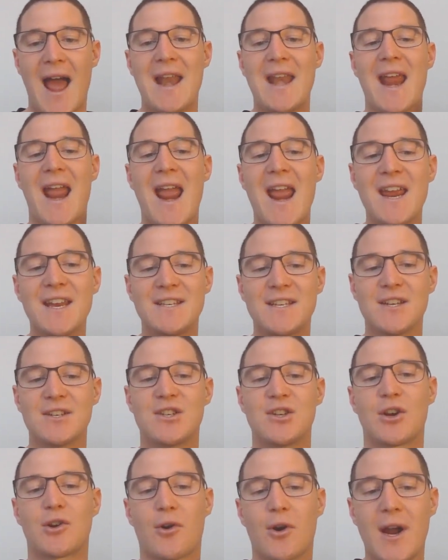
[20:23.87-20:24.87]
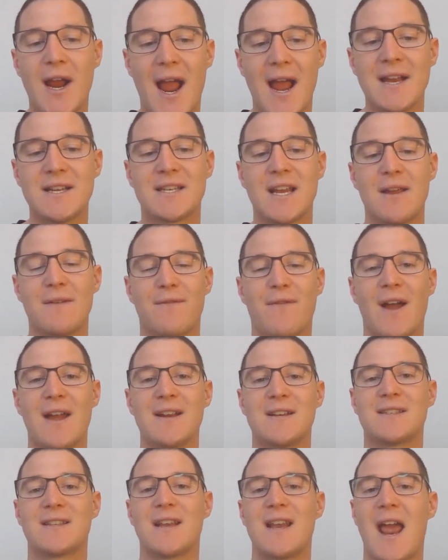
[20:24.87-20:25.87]
and easier to create
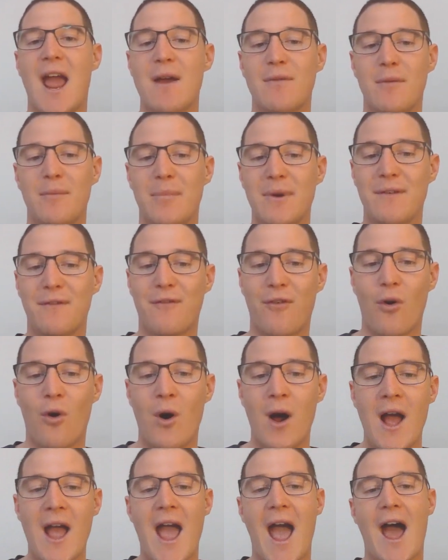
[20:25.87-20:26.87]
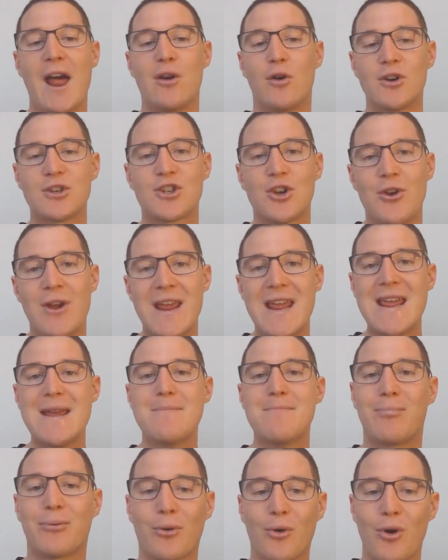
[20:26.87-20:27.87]
deepfakes than ever before, and also
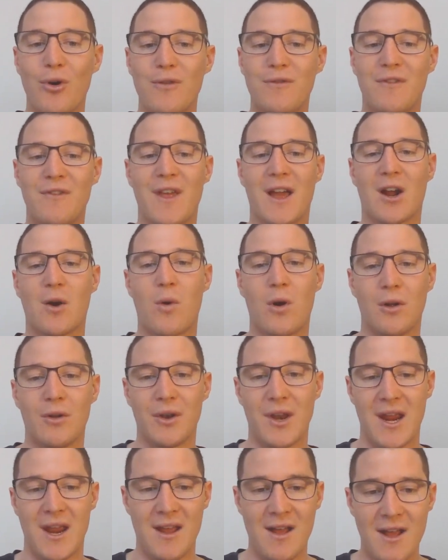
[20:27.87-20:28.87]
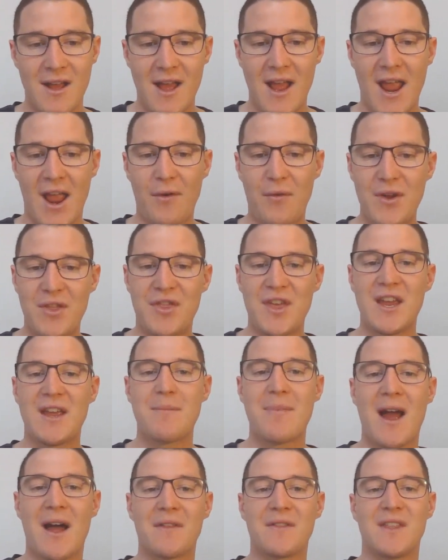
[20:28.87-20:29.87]
improve their quality. If we think
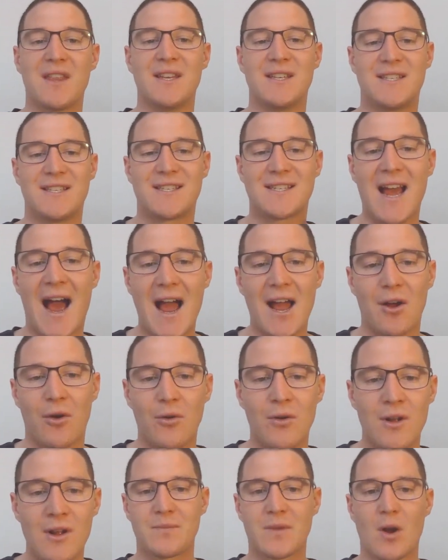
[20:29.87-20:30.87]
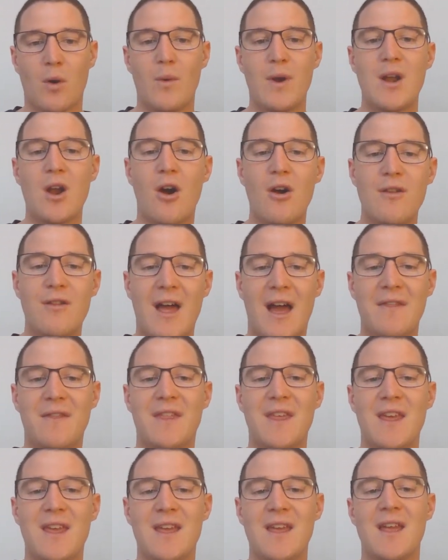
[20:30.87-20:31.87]
about the scale, we know
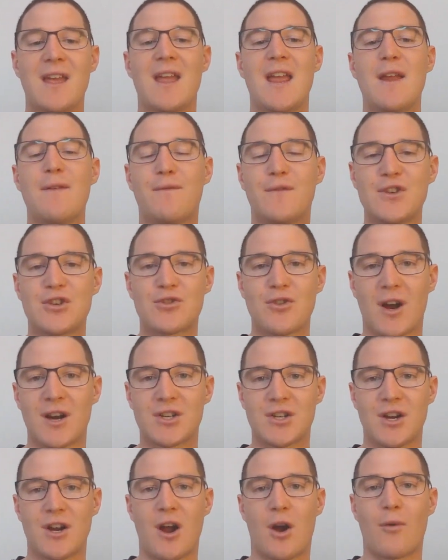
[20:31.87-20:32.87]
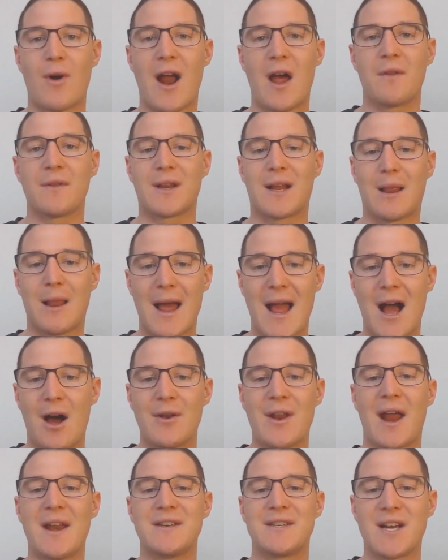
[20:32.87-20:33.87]
that the infrastructure around
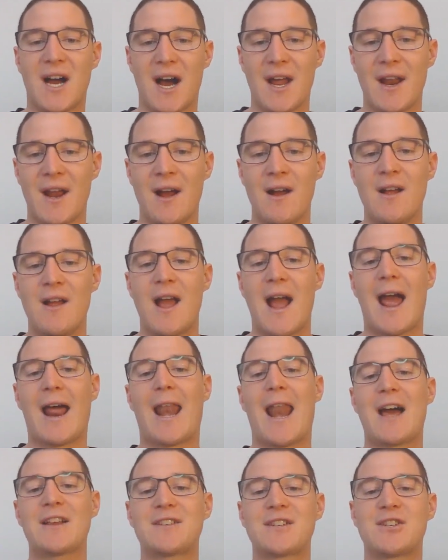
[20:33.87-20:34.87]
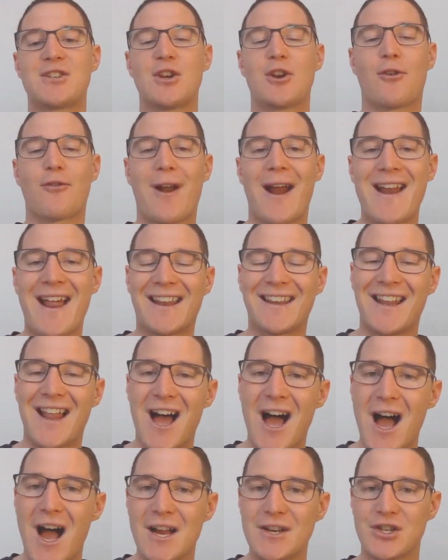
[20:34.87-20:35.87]
cloud and data allows us to create a
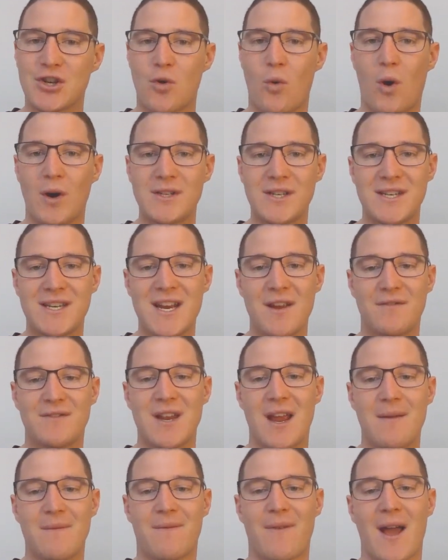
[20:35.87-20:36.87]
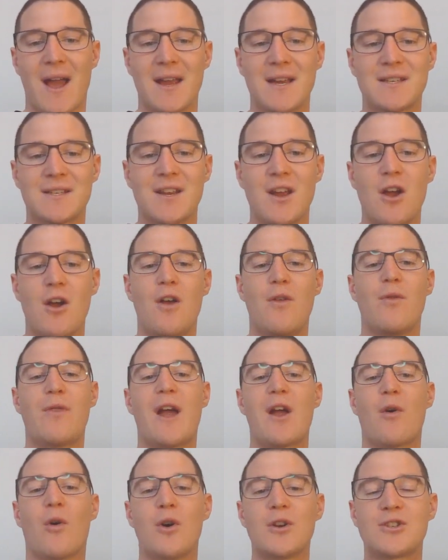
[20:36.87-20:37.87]
large quantity of deepfakes.
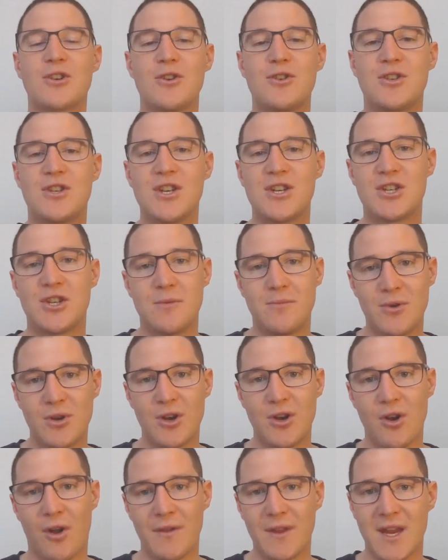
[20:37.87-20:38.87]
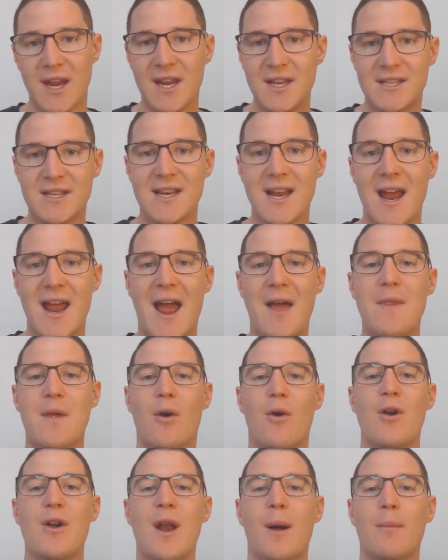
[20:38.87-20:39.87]
They are also distributed on the internet, and
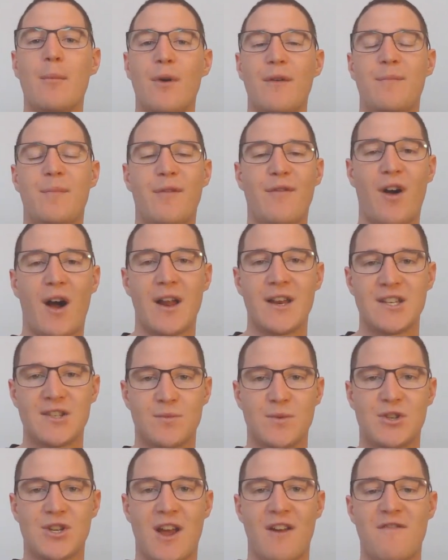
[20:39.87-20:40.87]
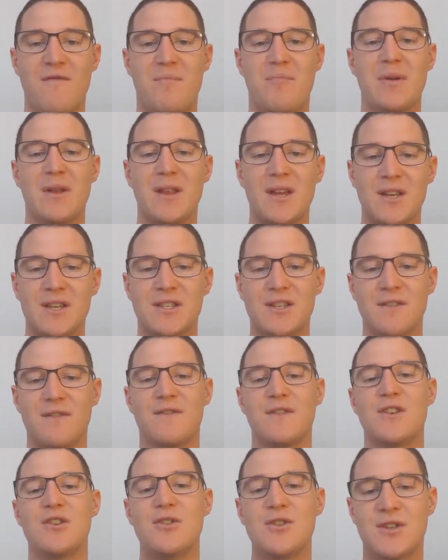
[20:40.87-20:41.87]
there are a number of providers which have billions
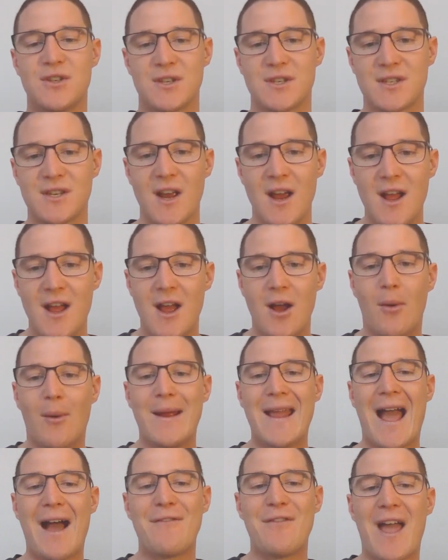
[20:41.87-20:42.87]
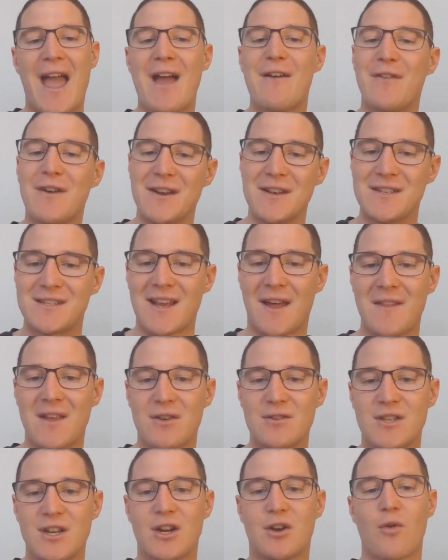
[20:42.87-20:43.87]
of users. We have evidence that
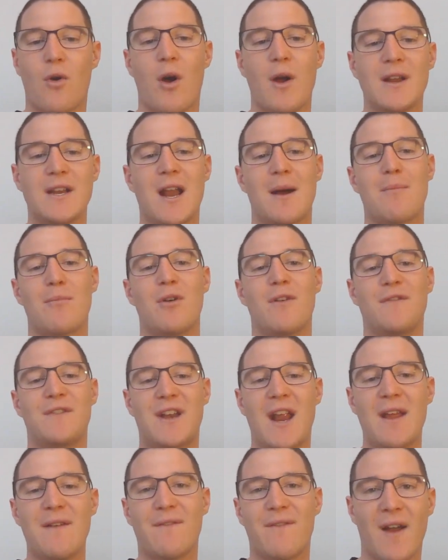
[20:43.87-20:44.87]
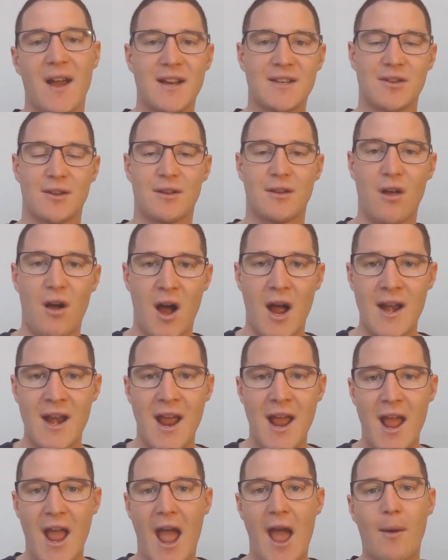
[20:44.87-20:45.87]
there is a growing number of deepfakes online,
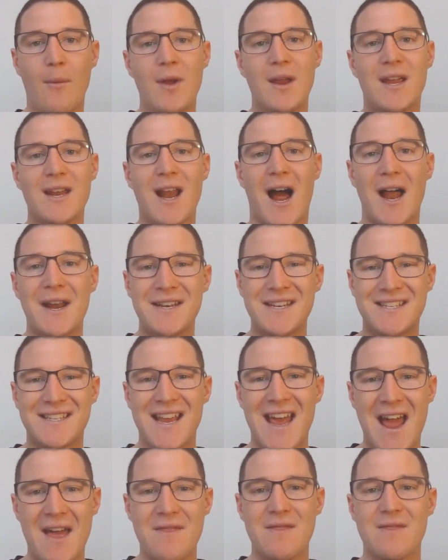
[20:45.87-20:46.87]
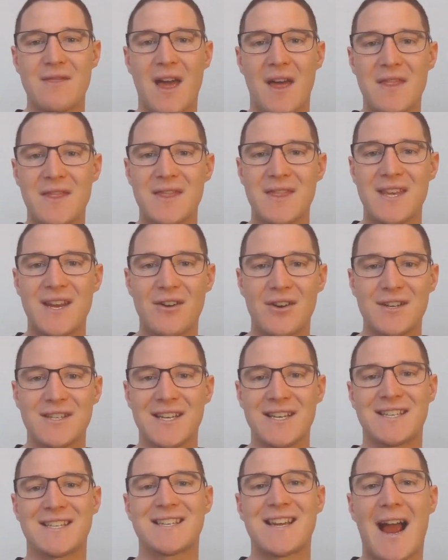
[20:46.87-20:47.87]
and we can understand that there
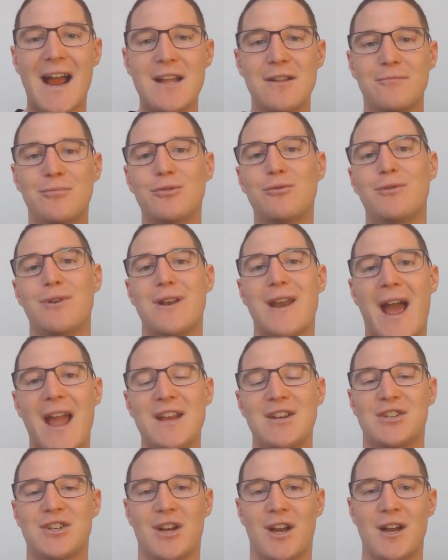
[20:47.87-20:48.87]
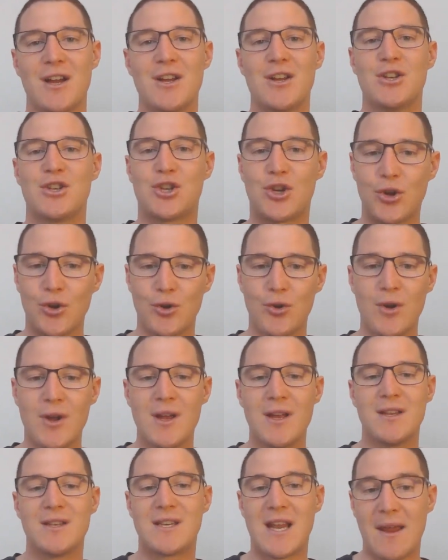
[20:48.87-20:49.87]
is a scalable nature to
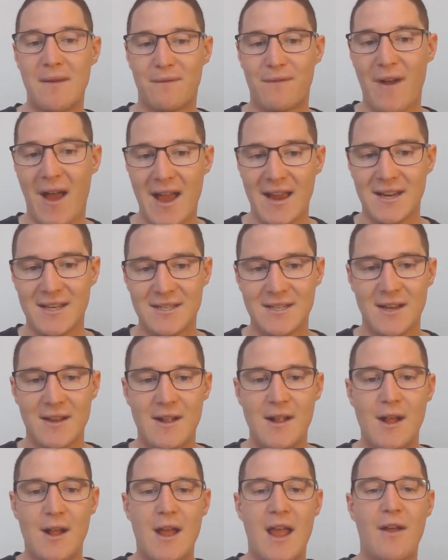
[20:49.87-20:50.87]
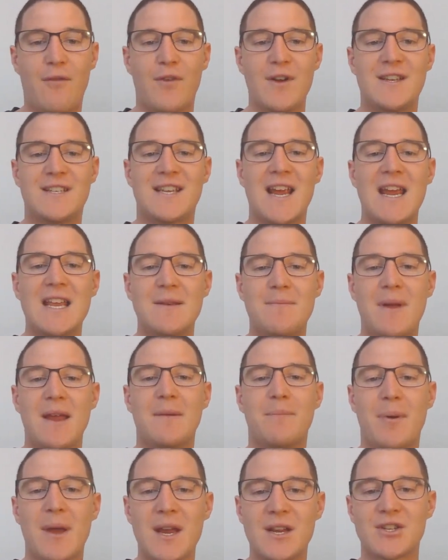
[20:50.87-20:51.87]
deepfakes. If we see the
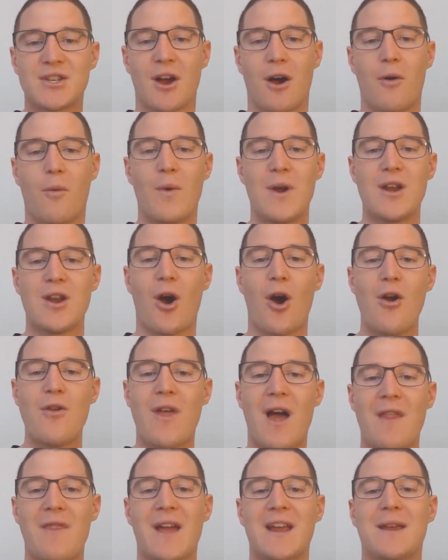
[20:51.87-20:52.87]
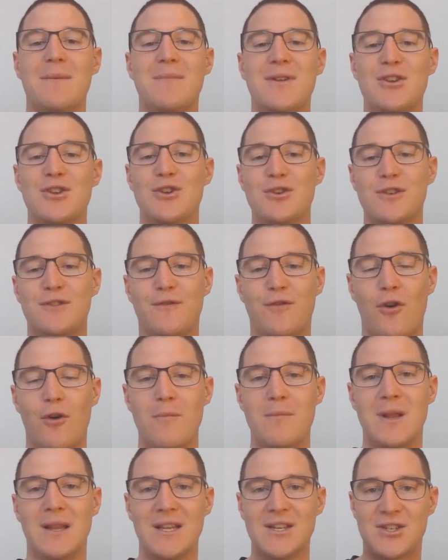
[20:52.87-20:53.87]
big picture, we know that they can be used
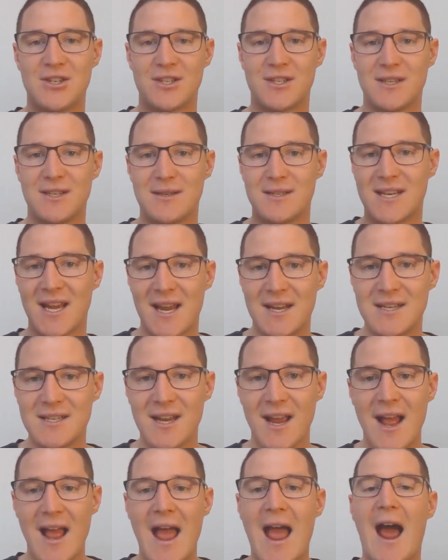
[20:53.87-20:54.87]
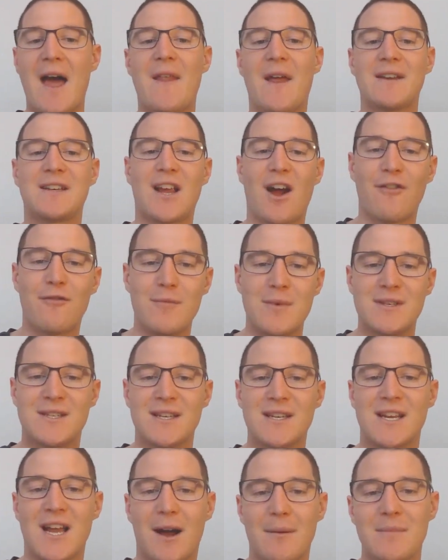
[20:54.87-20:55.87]
for malicious intent and that
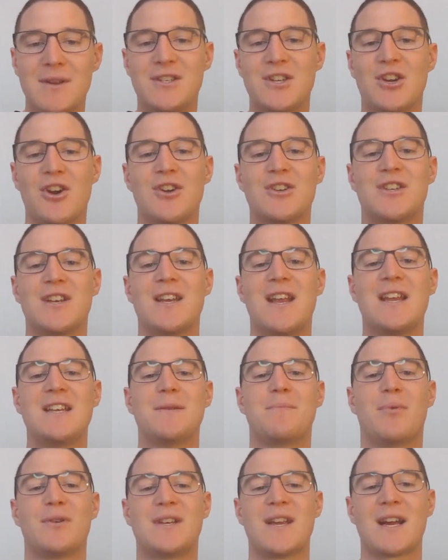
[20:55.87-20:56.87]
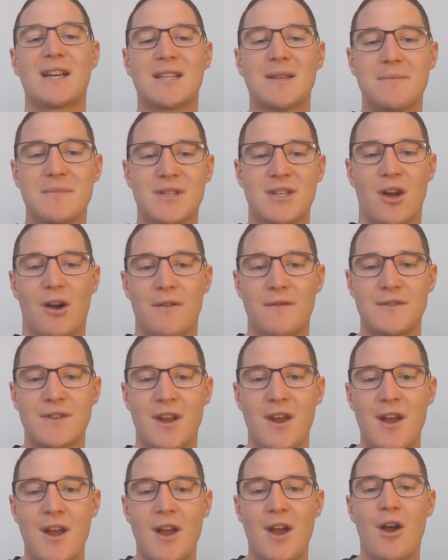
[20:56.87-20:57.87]
governments and companies are going to need to protect
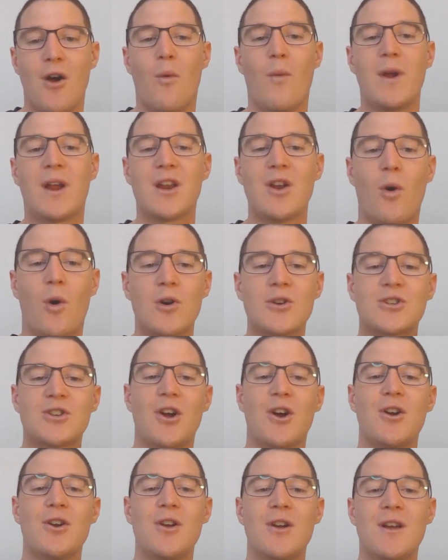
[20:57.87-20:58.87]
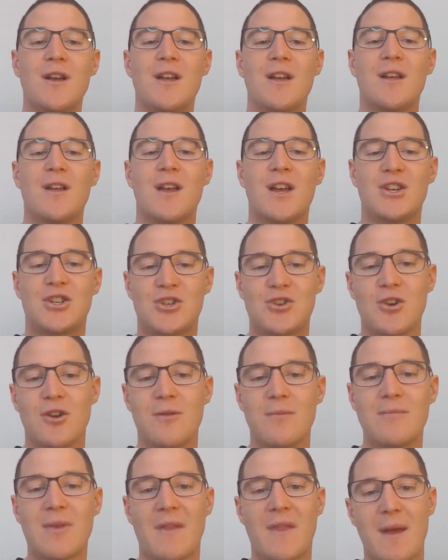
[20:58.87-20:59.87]
themselves. We can also
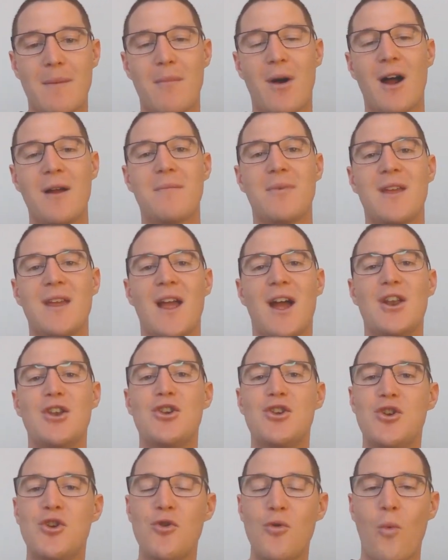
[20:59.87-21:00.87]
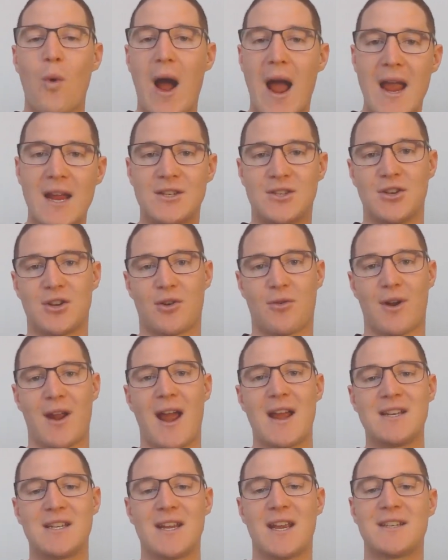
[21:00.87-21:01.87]
assume that there might be a new way to
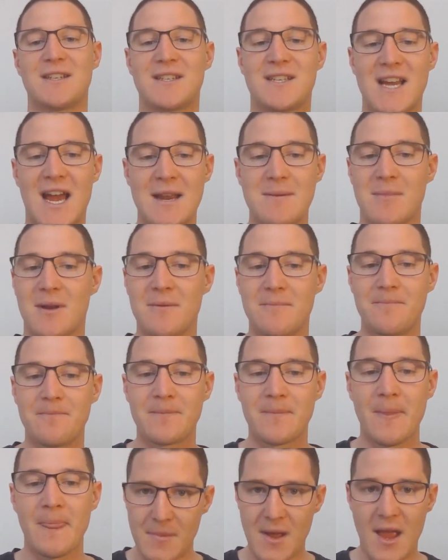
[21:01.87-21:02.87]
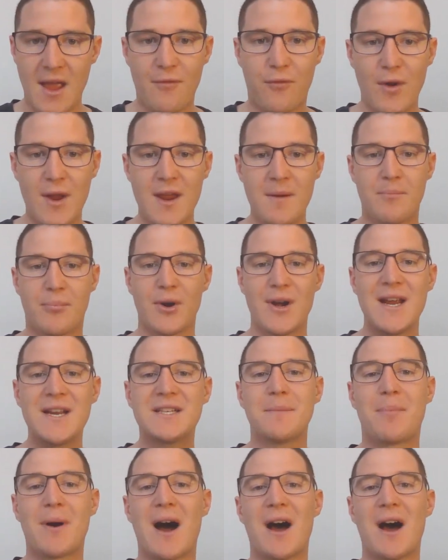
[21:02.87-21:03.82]
create entertainment. If we predict the